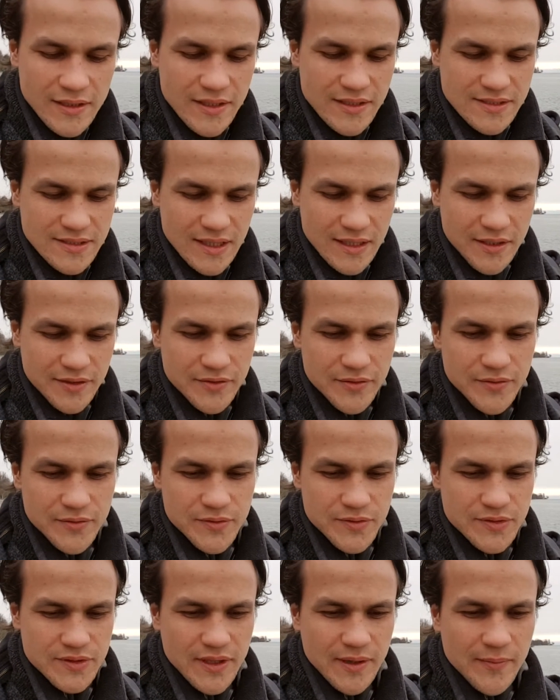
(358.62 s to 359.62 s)
they started to
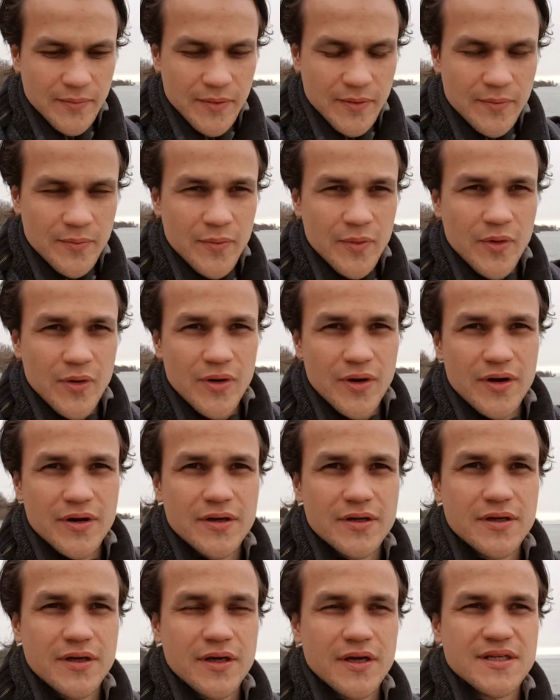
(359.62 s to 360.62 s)
do some more
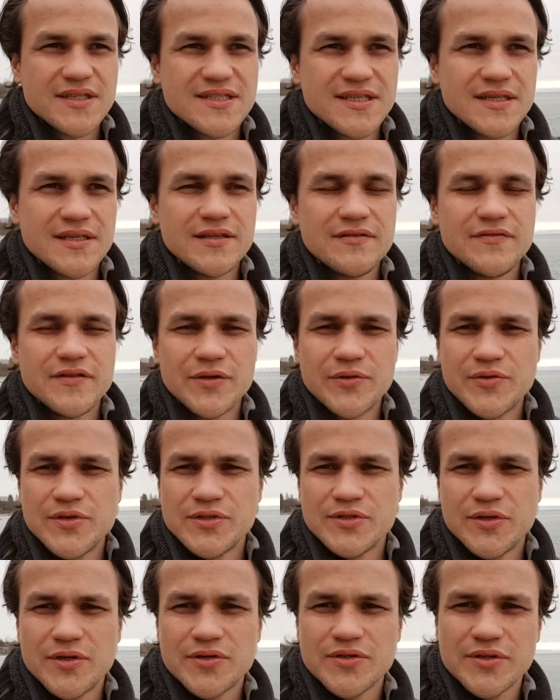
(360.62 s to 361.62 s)
scientific
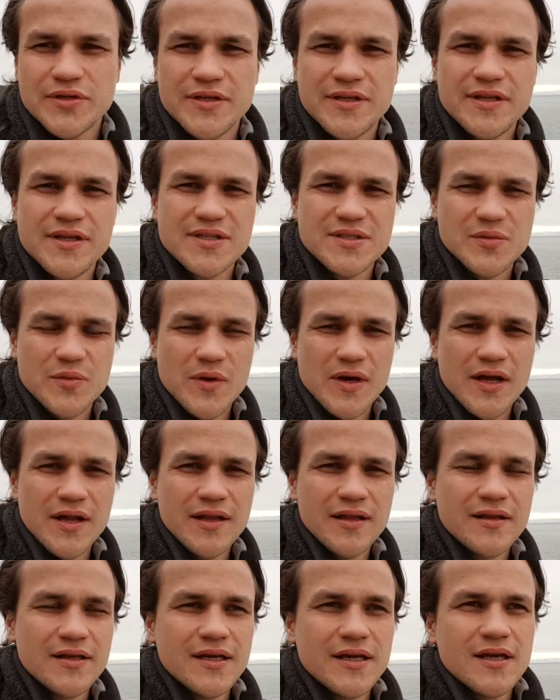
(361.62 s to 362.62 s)
research on it as
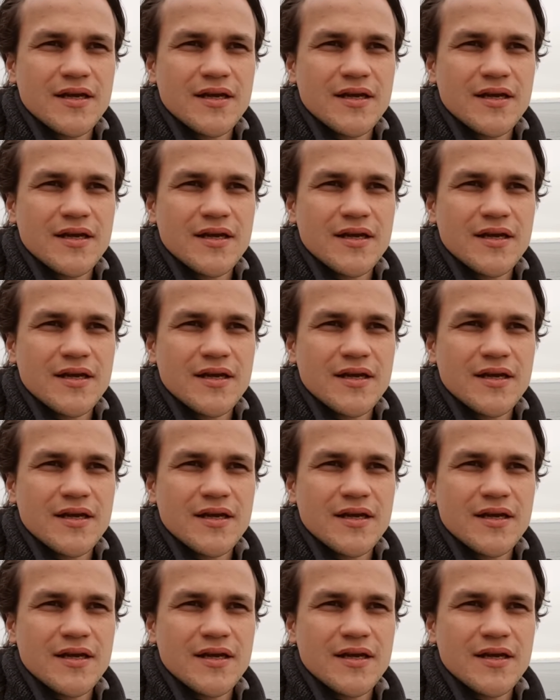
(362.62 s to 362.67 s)
well,